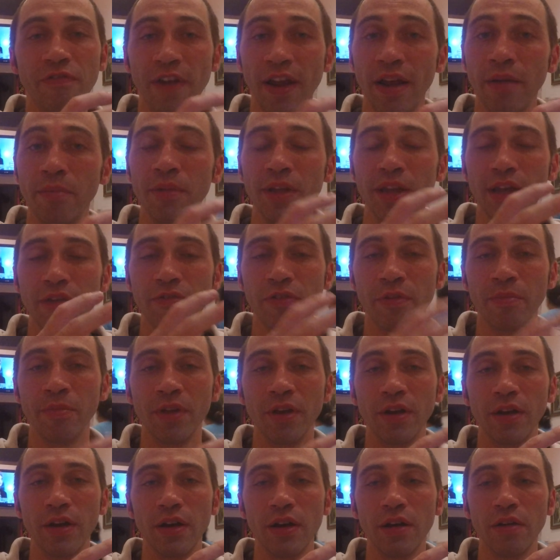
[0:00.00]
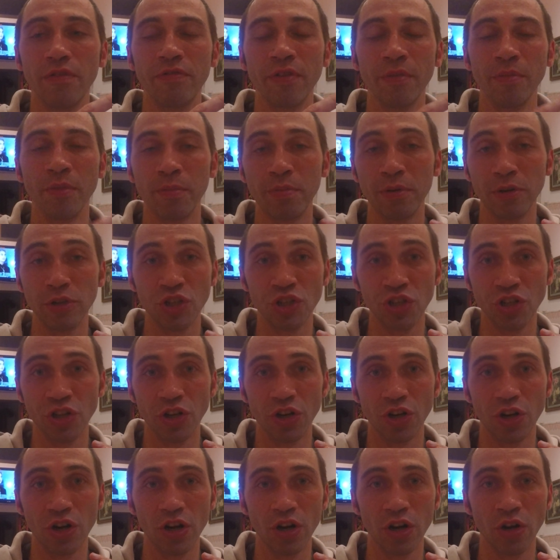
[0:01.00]
family from the person
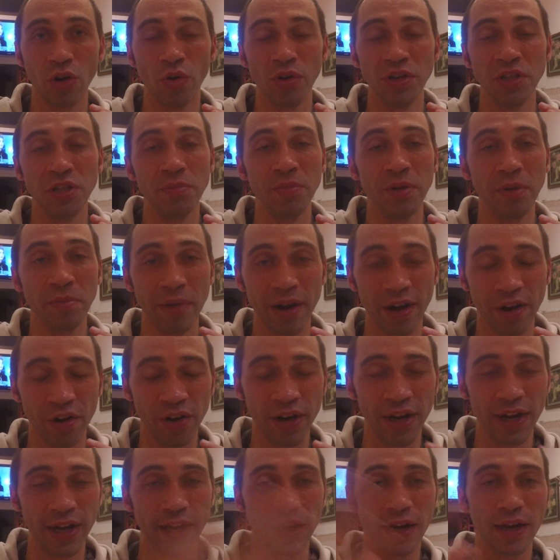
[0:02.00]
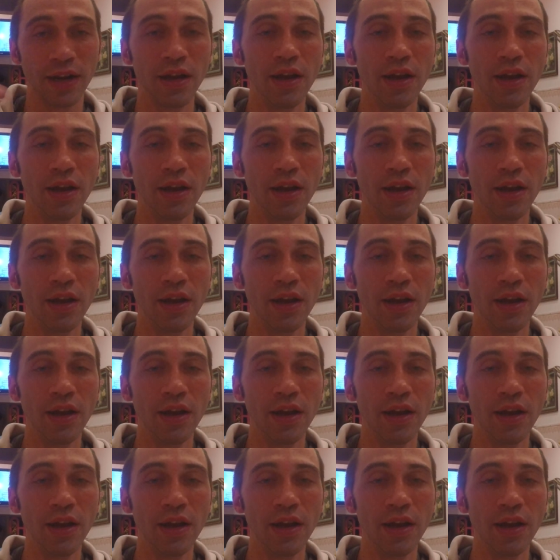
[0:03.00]
you're going to be marrying.